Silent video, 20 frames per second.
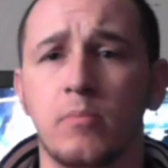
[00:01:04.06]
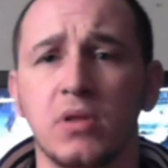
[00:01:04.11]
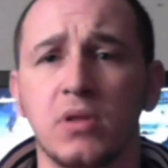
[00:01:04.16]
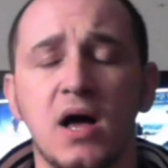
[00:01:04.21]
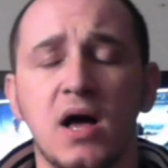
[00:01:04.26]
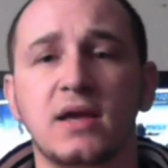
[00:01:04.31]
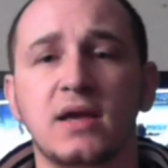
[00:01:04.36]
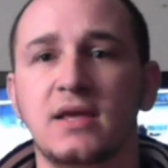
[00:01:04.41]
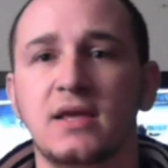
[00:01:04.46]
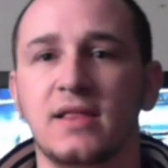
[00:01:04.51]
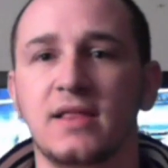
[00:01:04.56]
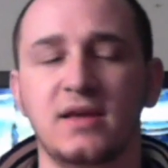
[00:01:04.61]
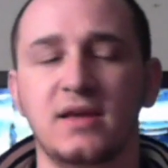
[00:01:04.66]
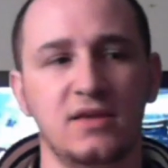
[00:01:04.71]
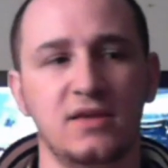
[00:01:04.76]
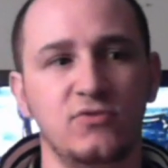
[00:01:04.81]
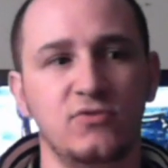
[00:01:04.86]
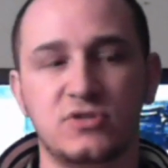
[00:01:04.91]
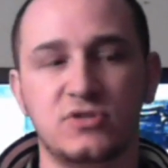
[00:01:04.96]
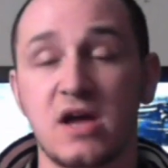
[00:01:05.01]
blocking, like
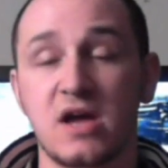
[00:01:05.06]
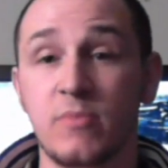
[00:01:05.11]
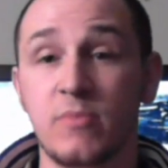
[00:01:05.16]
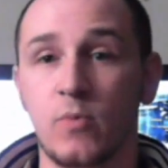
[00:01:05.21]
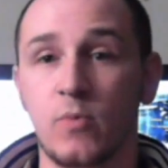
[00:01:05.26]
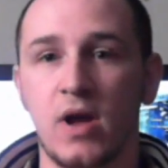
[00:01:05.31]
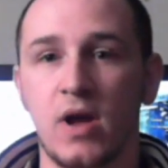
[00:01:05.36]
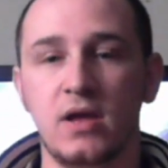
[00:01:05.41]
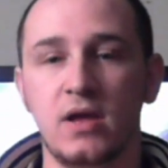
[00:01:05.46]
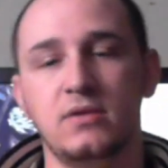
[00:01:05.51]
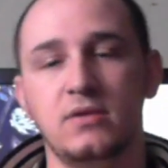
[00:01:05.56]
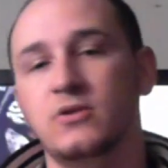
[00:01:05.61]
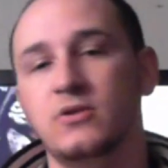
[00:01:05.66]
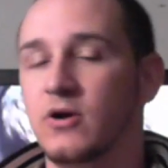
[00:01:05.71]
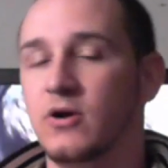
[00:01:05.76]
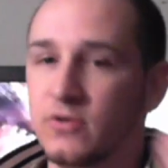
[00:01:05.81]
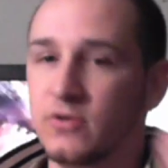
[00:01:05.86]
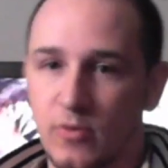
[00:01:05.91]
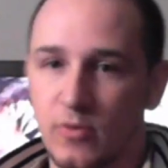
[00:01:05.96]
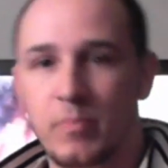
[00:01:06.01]
if you time it right, you
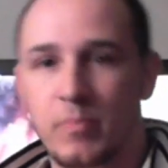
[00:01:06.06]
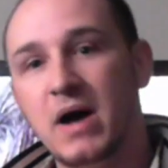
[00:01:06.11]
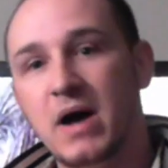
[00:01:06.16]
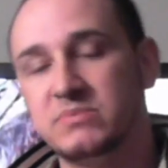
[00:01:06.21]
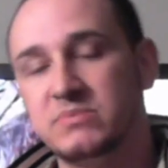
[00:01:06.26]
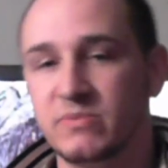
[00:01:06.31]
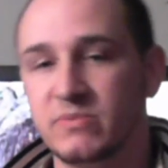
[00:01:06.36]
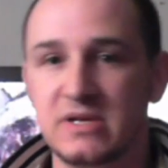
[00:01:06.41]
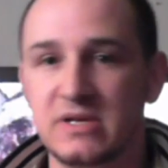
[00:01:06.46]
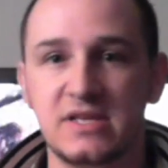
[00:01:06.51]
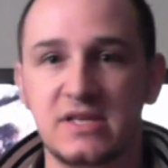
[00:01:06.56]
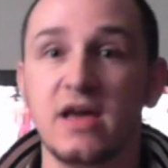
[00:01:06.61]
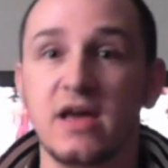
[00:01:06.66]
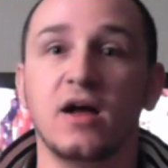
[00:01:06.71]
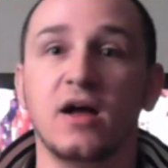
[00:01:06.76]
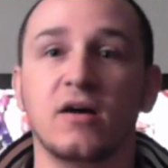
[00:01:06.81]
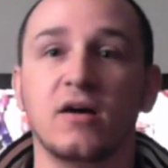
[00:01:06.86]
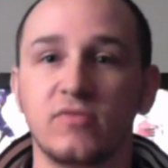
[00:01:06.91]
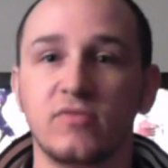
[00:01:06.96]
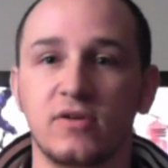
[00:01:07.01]
know, you'll pop somebody's head
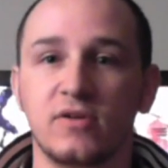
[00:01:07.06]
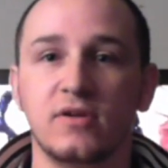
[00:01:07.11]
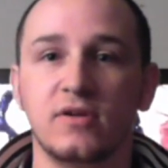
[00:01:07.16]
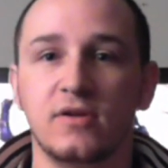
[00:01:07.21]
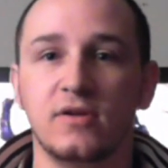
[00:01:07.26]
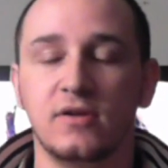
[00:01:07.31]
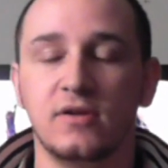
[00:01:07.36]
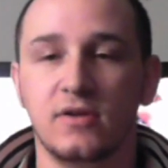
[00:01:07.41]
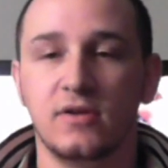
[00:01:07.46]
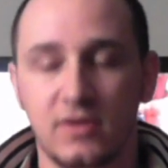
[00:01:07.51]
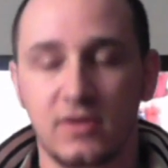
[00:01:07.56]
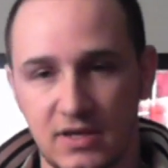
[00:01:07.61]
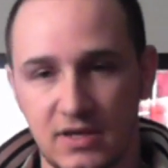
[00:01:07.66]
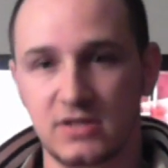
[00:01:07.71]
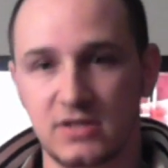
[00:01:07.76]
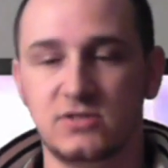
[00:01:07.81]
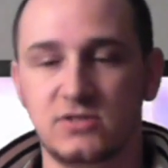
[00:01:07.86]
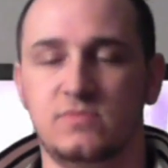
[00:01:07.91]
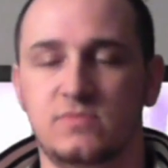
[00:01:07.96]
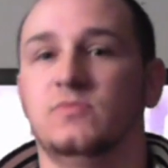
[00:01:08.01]
off
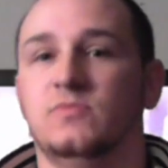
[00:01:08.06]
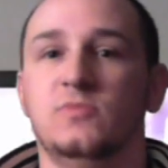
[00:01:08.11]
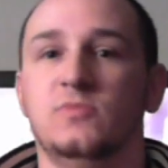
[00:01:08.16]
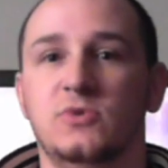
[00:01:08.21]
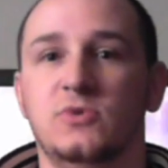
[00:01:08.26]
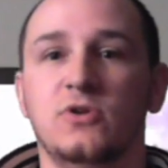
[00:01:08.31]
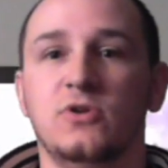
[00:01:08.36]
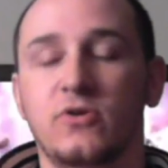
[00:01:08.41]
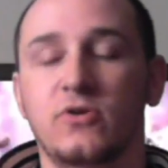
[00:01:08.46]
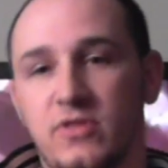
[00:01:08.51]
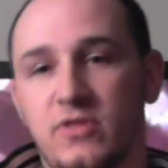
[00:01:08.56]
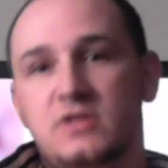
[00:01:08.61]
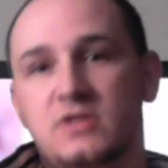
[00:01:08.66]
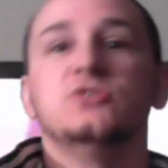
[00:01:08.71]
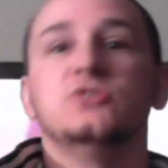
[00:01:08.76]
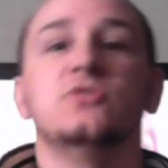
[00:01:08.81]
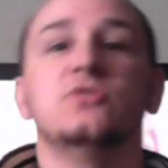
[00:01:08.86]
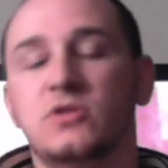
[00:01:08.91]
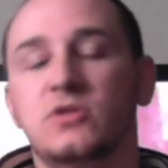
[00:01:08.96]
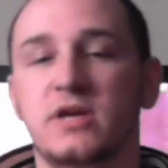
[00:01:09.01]
because, you know, they
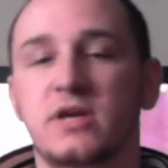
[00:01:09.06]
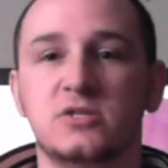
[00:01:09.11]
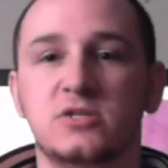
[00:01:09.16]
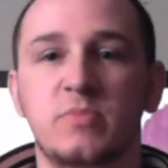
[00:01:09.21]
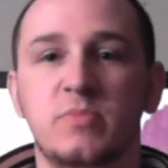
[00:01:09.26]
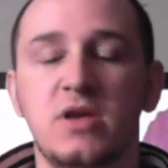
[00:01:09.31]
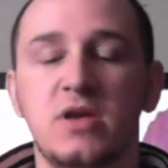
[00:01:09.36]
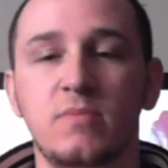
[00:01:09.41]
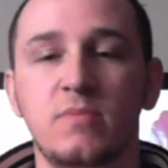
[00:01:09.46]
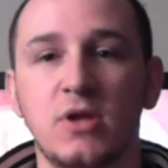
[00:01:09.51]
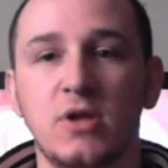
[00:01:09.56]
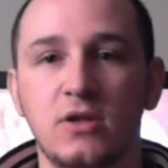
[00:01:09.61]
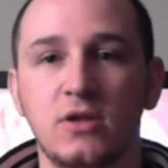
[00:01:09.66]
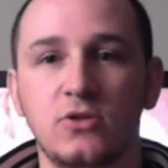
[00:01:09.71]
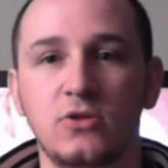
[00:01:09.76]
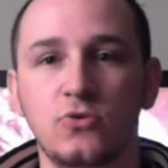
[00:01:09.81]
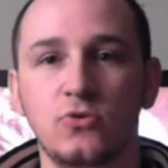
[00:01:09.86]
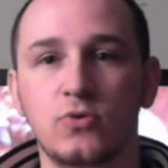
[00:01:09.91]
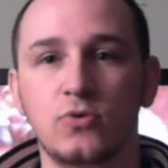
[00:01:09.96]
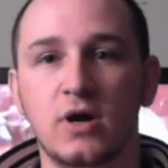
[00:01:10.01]
shoot the laser beam and
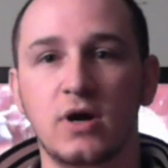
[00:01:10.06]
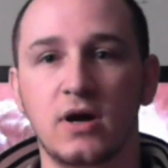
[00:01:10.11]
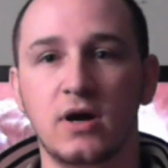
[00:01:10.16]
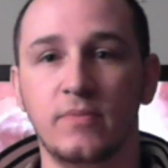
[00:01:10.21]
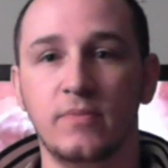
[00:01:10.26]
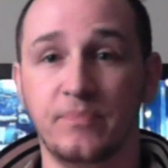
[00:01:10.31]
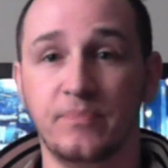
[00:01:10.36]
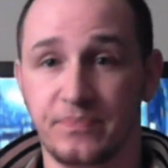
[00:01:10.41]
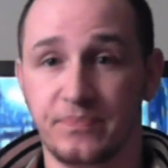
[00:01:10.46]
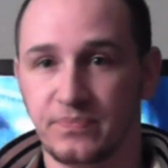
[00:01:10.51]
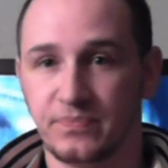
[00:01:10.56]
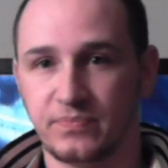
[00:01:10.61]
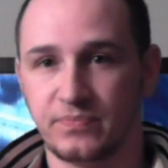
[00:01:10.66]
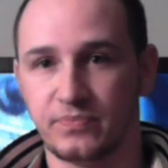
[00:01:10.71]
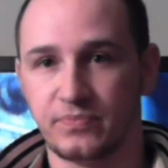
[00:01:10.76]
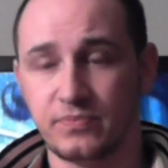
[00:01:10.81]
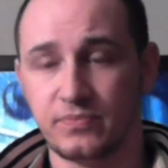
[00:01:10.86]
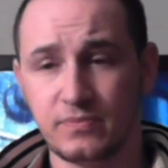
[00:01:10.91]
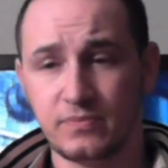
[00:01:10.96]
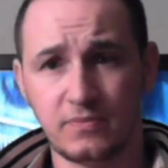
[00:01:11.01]
you
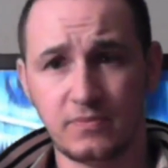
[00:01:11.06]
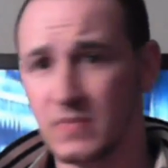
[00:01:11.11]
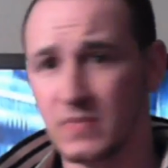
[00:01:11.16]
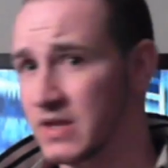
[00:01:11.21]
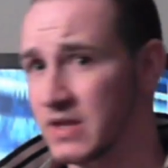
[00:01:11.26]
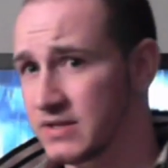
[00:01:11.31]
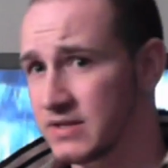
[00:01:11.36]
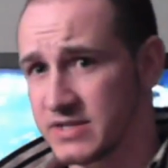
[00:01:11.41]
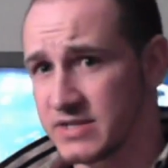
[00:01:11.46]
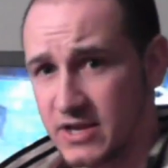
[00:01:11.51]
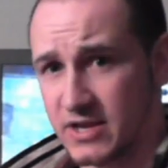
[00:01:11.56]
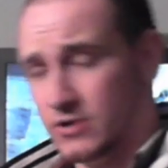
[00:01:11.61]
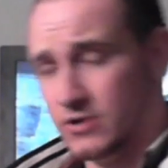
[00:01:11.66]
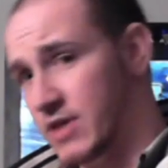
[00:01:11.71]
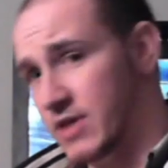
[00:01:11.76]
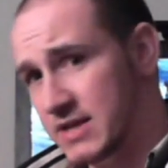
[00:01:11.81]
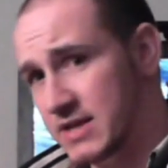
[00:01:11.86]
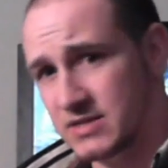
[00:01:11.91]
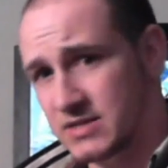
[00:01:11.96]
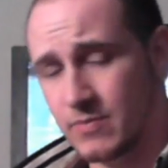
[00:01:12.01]
take your
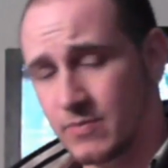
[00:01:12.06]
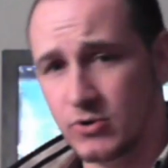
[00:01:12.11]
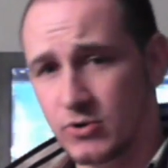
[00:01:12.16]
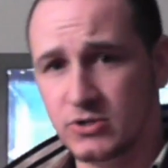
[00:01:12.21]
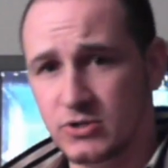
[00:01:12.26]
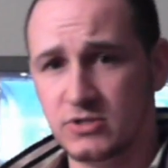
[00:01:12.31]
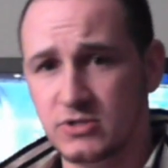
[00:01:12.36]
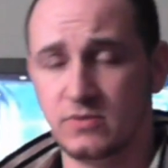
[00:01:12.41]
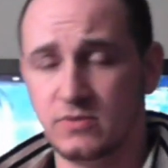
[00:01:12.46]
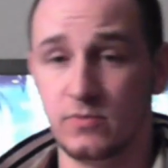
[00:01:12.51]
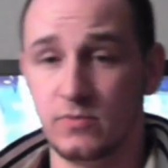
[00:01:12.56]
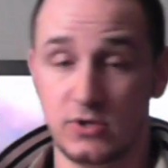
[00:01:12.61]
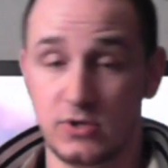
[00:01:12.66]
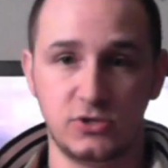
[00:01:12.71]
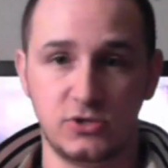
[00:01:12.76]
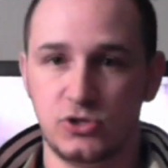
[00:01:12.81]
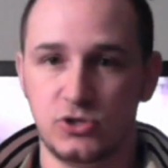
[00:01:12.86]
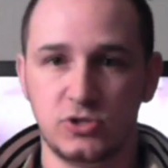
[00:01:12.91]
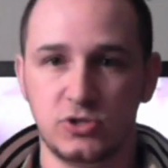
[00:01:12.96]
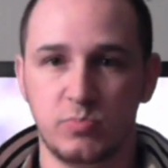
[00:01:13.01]
lightsaber and just,
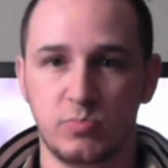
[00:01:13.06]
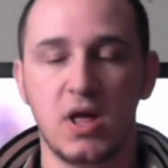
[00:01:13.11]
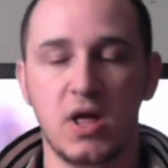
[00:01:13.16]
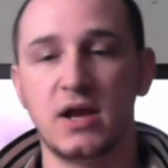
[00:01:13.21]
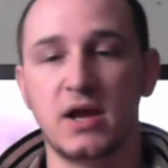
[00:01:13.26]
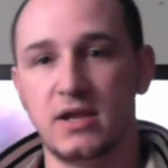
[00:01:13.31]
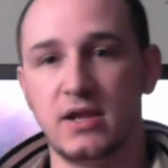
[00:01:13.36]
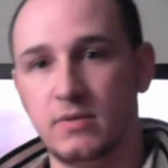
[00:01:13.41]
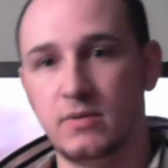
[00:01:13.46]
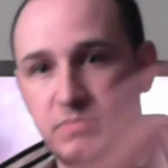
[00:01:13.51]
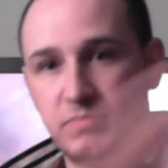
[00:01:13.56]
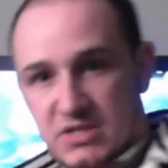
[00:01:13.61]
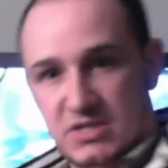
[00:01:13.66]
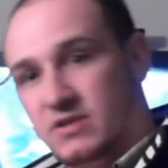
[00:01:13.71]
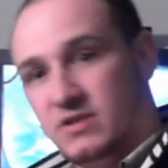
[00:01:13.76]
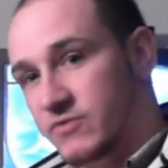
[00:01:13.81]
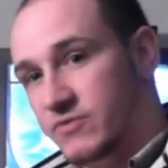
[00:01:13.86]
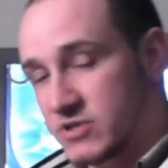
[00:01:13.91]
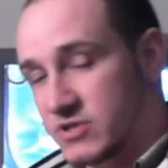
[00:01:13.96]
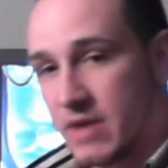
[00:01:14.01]
because you're just blocking, if
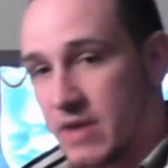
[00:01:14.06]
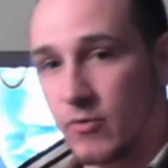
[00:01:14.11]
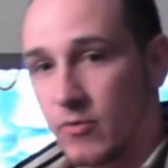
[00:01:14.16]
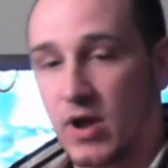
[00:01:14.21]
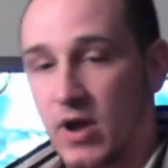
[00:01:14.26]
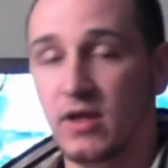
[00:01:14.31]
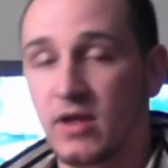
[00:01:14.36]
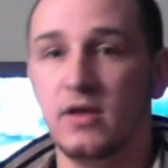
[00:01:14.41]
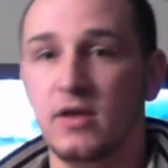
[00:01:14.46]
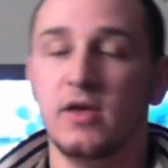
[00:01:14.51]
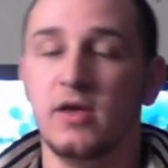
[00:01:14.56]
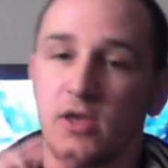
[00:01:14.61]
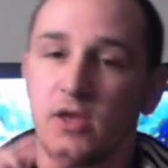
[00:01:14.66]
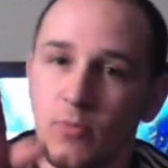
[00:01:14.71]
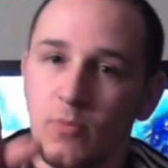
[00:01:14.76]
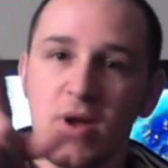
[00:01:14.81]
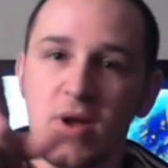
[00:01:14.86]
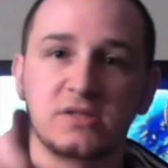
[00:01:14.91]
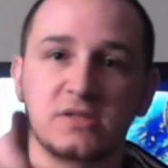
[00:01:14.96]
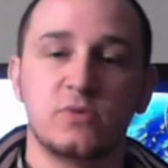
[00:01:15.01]
you time it right, he'll
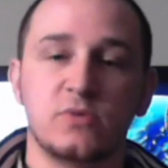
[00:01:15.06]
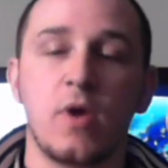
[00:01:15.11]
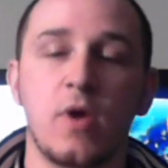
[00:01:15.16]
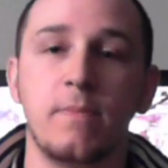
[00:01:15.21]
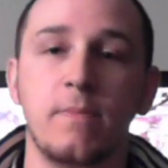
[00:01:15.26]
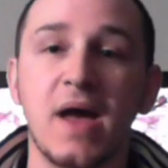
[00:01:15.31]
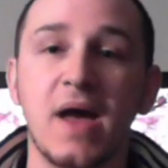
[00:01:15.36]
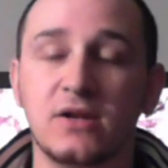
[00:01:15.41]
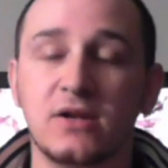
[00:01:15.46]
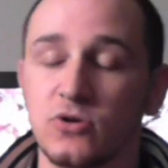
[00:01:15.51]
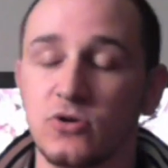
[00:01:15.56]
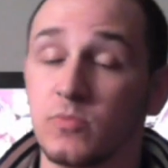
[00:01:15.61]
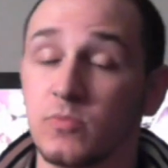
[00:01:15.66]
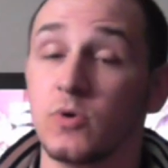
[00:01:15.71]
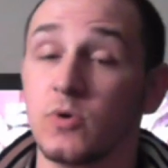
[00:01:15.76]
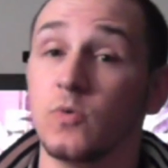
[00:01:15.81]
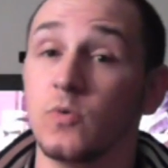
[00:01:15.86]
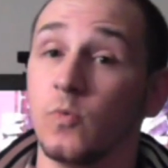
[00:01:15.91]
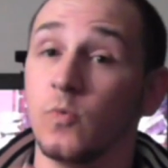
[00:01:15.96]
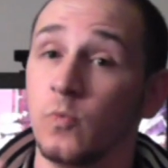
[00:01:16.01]
bounce it right back to him.
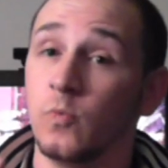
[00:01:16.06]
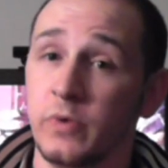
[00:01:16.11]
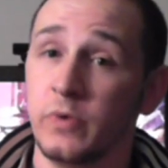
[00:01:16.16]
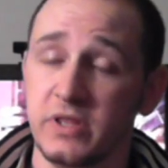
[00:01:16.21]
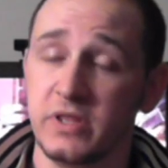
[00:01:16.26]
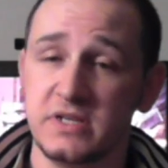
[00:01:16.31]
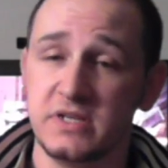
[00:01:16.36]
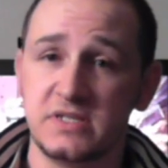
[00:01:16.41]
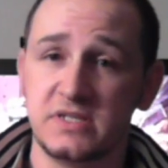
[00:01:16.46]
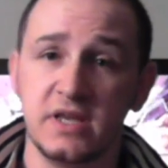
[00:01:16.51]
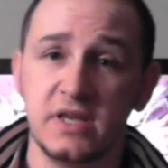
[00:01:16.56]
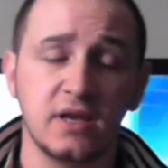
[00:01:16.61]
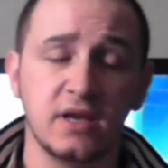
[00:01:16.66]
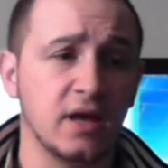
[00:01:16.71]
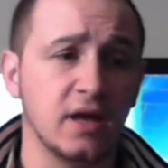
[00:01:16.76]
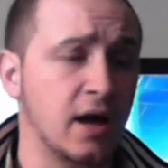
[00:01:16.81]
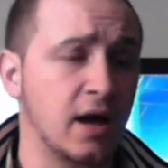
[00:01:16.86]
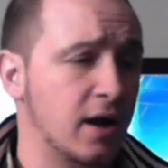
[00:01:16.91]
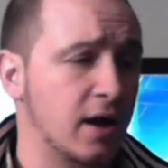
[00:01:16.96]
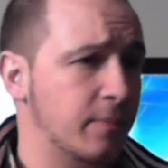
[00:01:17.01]
Really sick.
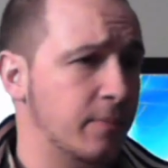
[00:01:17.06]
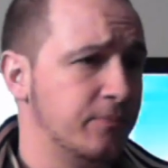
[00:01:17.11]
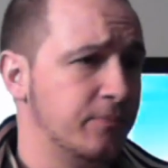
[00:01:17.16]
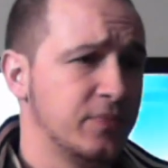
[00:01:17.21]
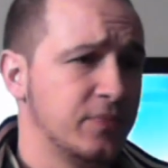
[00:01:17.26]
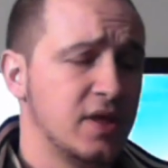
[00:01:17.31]
The